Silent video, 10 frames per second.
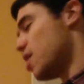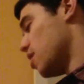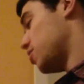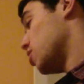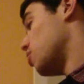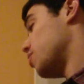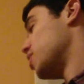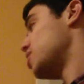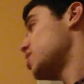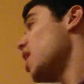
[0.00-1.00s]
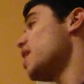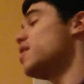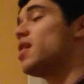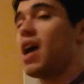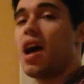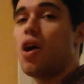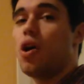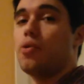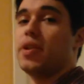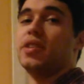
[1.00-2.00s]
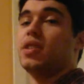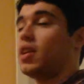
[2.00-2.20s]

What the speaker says: So the sun always,